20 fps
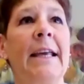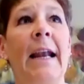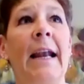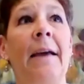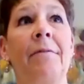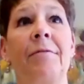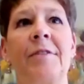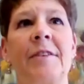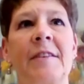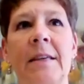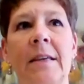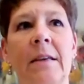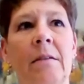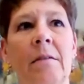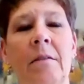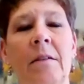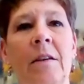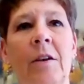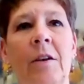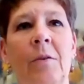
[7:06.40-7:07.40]
And I've
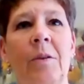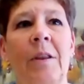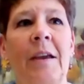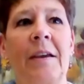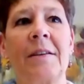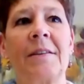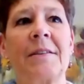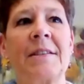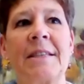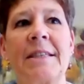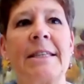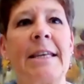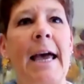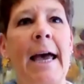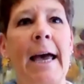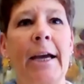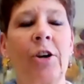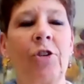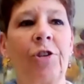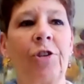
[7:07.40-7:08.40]
seen, like
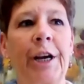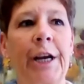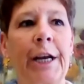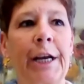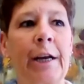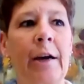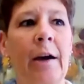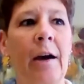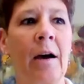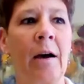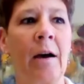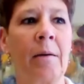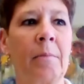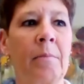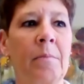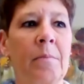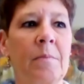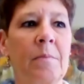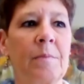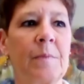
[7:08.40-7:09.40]
staggering
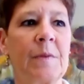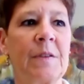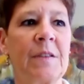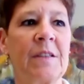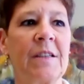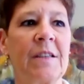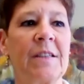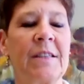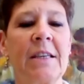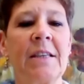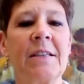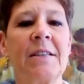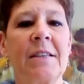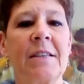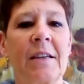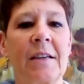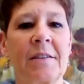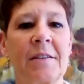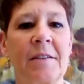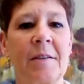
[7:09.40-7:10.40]

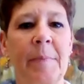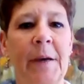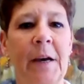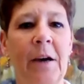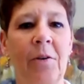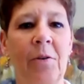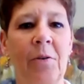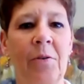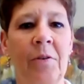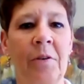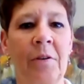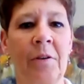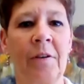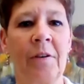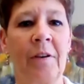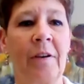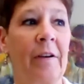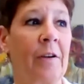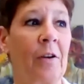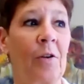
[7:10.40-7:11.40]
statistics about,
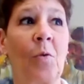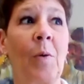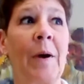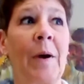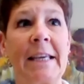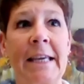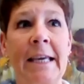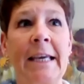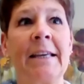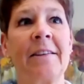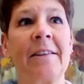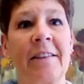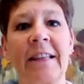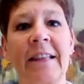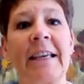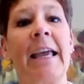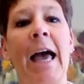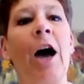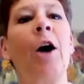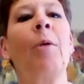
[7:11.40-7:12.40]
quite
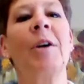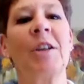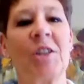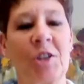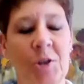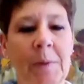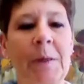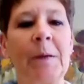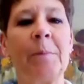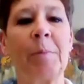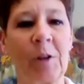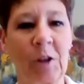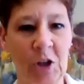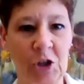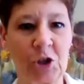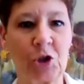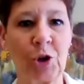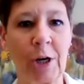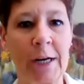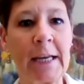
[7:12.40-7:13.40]
candidly, how much people are
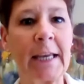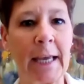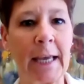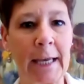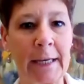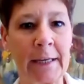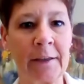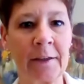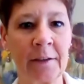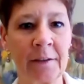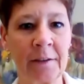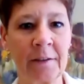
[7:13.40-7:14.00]
drinking.